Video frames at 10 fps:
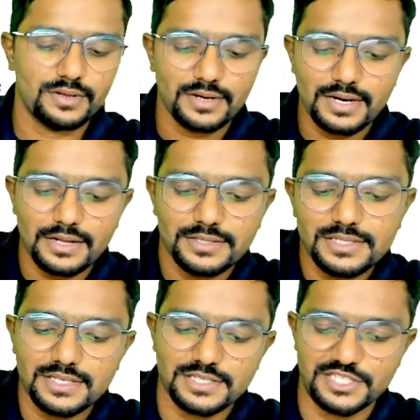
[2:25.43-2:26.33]
Clear?
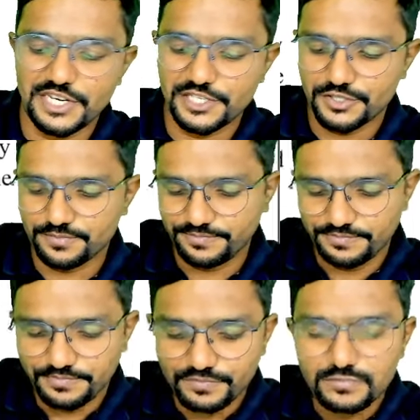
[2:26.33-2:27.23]
This is a change.
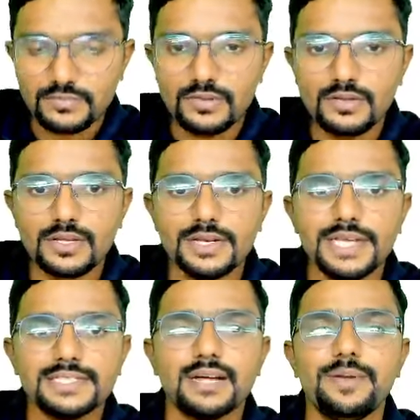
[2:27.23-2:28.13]

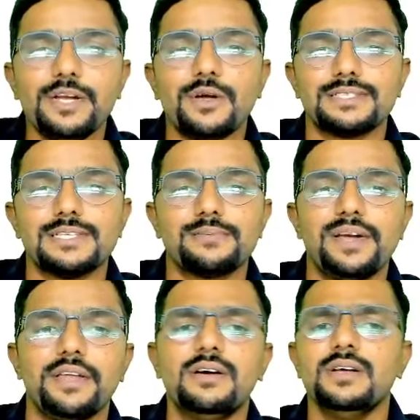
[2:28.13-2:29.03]
Next, coming to assessment year.